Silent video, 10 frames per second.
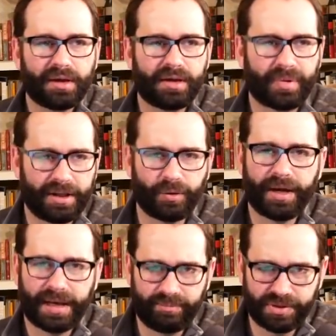and by the
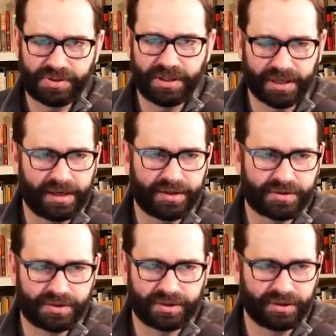way, an embassy that
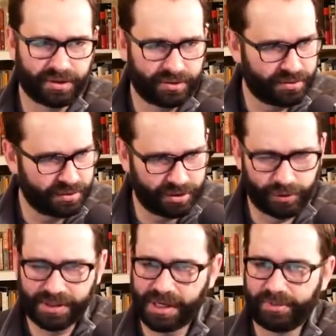is, you know,
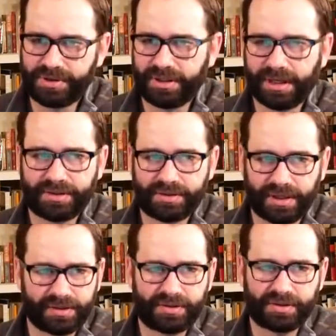U.S. embassy, that's
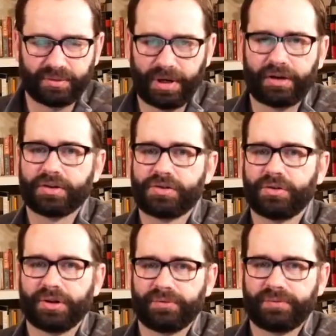that's American
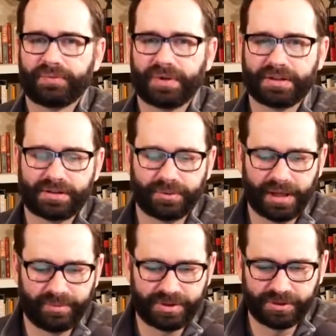soil. That's the
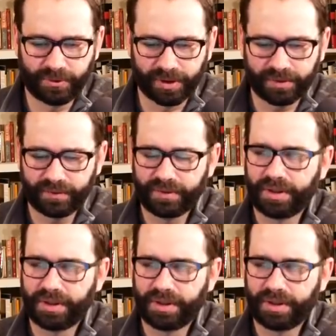way embassies work.